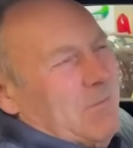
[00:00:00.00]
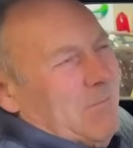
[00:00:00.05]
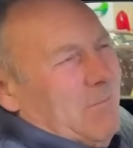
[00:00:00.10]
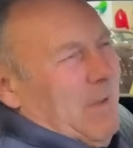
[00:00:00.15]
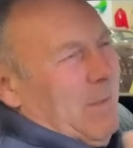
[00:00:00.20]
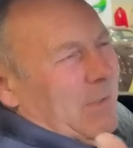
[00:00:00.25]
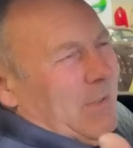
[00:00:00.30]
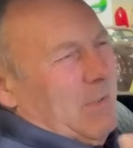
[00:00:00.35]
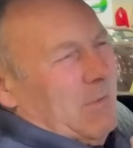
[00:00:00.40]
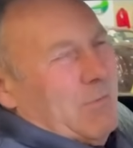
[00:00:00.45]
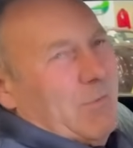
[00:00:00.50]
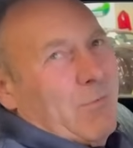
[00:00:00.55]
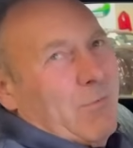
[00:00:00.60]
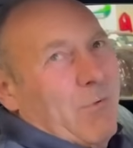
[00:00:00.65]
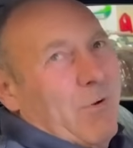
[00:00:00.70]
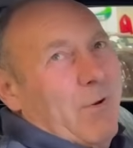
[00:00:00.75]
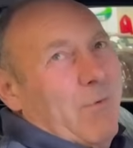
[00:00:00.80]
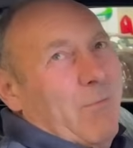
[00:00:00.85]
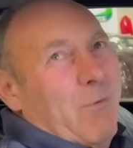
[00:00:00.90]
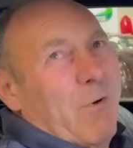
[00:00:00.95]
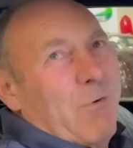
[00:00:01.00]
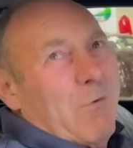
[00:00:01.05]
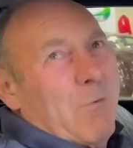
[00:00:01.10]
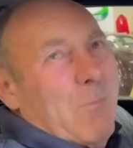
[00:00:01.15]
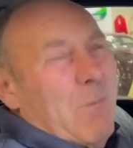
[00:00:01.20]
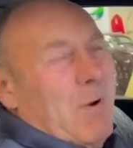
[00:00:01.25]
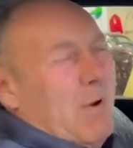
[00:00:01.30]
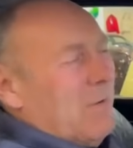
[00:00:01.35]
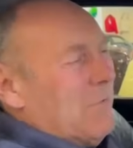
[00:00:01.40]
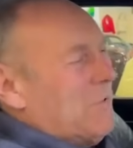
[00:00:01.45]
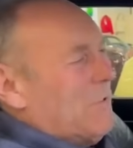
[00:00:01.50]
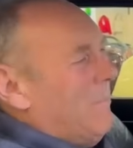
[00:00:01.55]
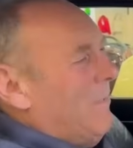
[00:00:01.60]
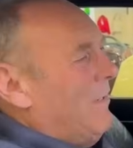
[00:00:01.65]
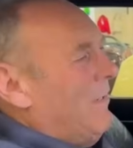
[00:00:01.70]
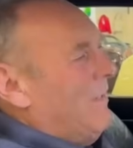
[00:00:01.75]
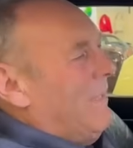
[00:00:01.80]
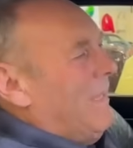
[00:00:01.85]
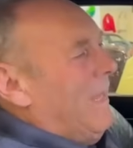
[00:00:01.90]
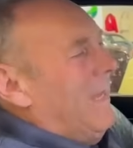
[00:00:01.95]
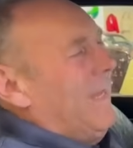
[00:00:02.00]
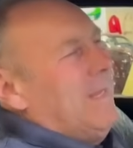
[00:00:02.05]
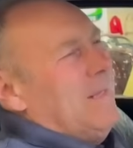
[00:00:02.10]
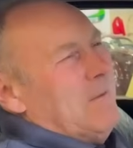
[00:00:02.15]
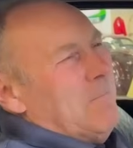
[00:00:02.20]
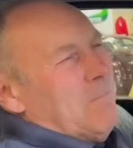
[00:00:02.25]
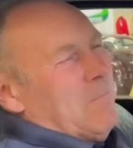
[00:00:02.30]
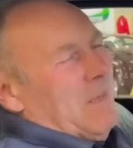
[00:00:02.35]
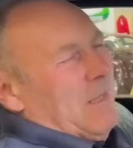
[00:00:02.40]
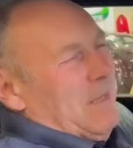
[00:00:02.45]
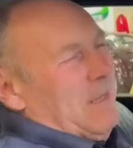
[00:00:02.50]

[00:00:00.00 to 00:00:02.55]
maybe do 300-400 miles, something like that, and